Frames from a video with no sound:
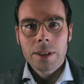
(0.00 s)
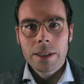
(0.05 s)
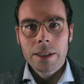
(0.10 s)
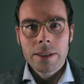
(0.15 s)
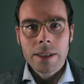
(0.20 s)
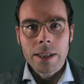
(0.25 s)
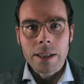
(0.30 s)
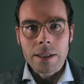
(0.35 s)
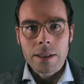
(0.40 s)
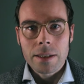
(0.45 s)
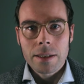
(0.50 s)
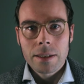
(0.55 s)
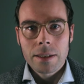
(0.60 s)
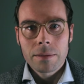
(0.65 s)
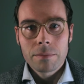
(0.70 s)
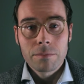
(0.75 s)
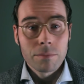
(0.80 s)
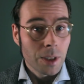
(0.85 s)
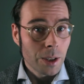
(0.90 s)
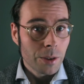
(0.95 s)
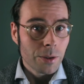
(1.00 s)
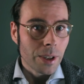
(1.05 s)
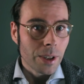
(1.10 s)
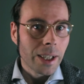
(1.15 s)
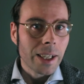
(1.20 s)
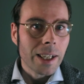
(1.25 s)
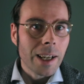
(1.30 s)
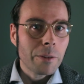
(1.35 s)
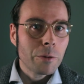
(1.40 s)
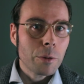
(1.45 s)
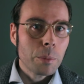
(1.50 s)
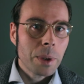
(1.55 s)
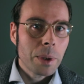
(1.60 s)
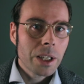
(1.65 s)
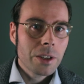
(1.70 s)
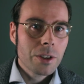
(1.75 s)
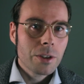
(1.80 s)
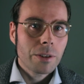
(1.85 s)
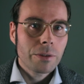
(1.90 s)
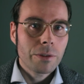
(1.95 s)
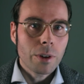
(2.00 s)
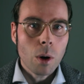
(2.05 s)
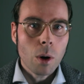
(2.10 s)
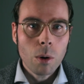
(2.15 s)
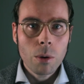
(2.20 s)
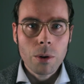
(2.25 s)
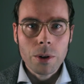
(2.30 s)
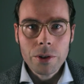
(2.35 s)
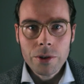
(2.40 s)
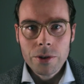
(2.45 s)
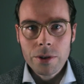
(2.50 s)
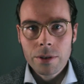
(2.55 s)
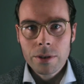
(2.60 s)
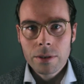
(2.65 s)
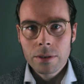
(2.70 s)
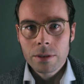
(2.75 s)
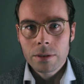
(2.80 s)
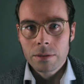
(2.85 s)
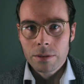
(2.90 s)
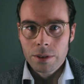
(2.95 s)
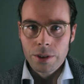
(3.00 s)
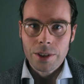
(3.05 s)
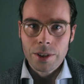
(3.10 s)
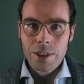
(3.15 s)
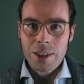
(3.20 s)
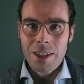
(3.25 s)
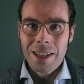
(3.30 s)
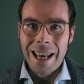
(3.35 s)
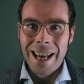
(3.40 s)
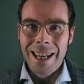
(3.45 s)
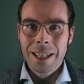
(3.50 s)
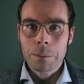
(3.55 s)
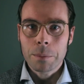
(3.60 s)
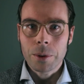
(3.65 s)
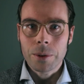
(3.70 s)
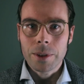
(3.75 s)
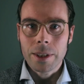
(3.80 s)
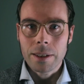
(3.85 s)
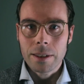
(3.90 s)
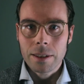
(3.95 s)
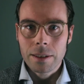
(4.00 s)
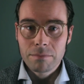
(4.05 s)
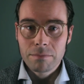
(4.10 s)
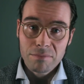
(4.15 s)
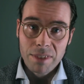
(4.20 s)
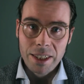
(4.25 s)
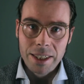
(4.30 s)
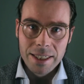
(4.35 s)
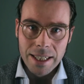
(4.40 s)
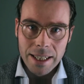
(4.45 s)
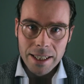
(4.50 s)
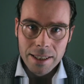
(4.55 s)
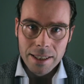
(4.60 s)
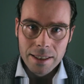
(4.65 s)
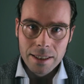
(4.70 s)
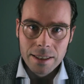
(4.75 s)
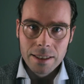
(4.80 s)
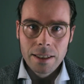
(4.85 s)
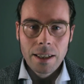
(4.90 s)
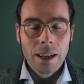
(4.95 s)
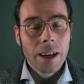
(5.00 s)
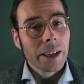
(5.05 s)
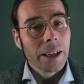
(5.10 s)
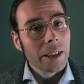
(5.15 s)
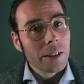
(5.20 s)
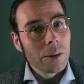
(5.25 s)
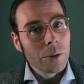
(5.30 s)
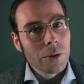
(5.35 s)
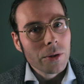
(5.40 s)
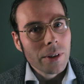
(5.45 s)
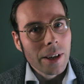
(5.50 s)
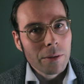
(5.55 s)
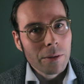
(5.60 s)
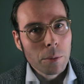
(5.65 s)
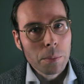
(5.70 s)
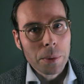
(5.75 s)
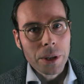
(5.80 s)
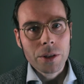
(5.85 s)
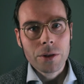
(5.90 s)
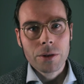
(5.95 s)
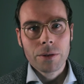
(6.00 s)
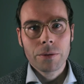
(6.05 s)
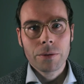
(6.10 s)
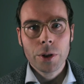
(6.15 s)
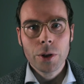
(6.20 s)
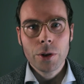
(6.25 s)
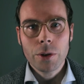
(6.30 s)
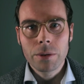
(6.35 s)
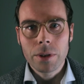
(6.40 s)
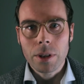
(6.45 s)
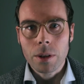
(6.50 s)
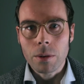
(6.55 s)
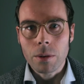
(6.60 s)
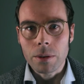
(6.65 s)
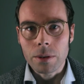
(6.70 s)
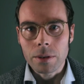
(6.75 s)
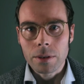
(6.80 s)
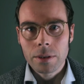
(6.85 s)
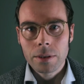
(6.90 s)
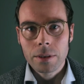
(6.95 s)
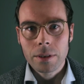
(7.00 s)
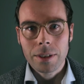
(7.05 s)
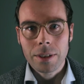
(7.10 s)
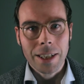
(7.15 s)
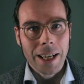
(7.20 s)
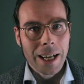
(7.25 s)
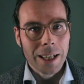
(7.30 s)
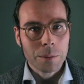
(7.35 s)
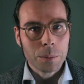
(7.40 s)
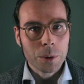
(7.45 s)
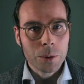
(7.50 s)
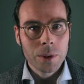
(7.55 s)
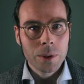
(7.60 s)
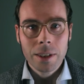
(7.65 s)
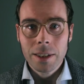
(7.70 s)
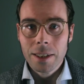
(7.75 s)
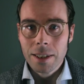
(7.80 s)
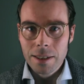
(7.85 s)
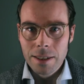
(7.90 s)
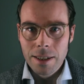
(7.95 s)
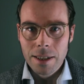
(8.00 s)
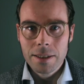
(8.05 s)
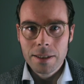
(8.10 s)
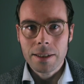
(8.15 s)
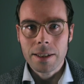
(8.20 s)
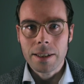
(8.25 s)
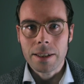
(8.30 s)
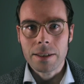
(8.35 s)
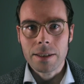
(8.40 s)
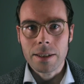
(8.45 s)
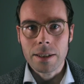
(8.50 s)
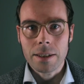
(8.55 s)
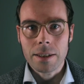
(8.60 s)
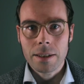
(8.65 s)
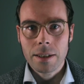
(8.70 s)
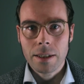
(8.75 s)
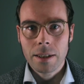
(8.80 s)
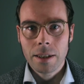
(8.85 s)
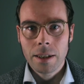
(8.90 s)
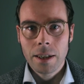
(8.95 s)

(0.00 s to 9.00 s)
exist. So I can have a picture of a horse, which is an animal that exists. I can also have a picture of a unicorn, an animal that doesn't exist.